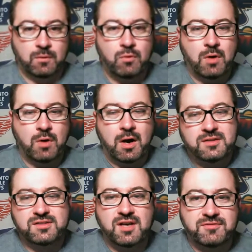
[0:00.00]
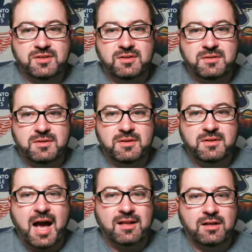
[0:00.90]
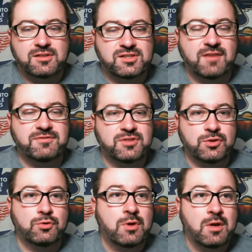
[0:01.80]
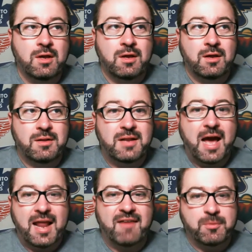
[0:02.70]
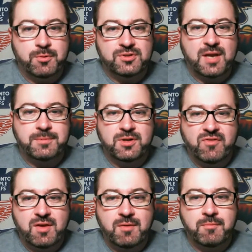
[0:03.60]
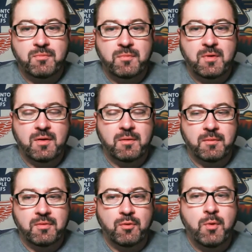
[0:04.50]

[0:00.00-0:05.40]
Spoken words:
Well, it's tough to not have the perception of him the